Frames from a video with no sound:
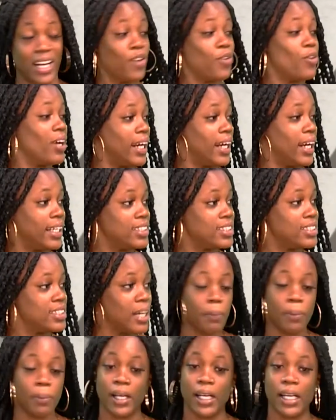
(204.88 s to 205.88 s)

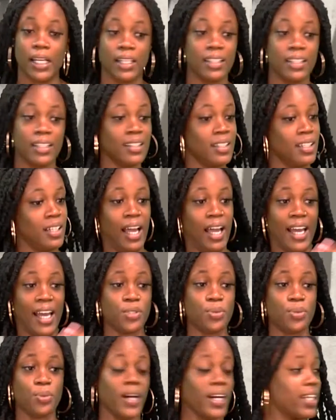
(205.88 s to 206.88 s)
ananichapa,
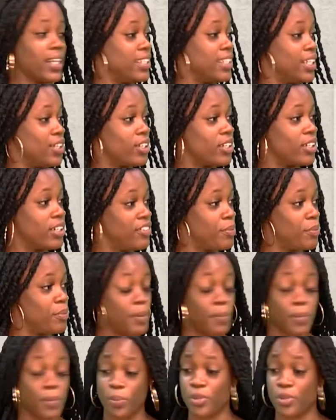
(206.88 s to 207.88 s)
at work they're not giving
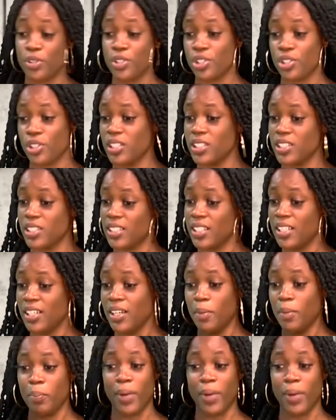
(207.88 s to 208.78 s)
me promotions, my